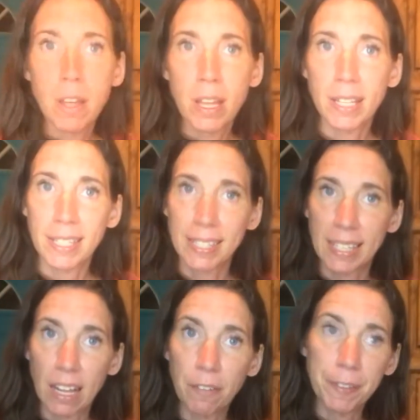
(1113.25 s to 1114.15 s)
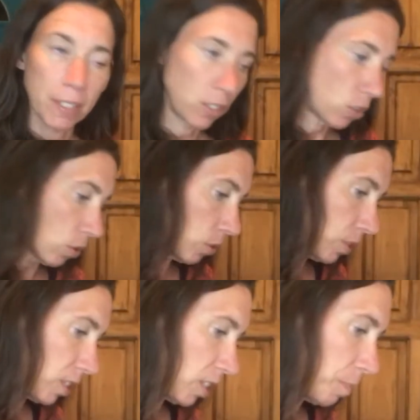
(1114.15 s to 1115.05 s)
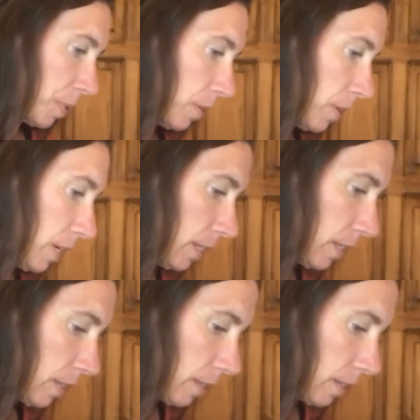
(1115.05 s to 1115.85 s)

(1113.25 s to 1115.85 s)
itself, its soul, its spirit.